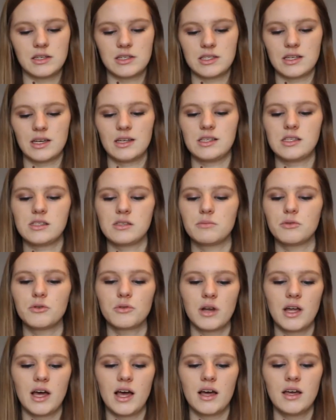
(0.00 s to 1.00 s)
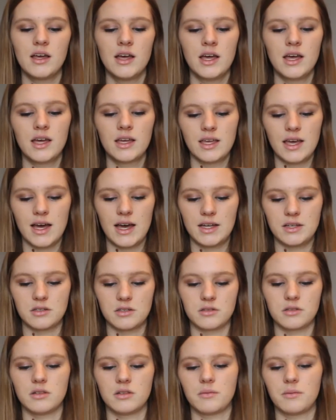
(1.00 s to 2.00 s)
It's a smaller
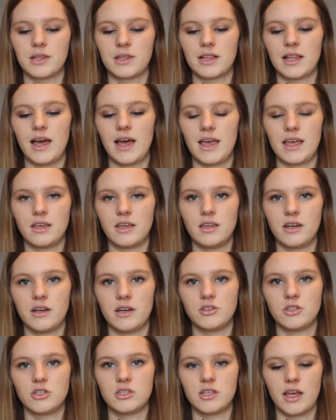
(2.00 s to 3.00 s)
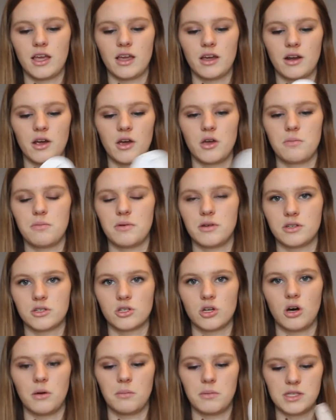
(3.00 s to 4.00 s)
candle with like, you know, just like an open
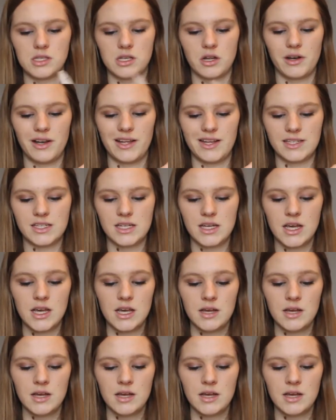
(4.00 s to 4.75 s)
top, there's no lid,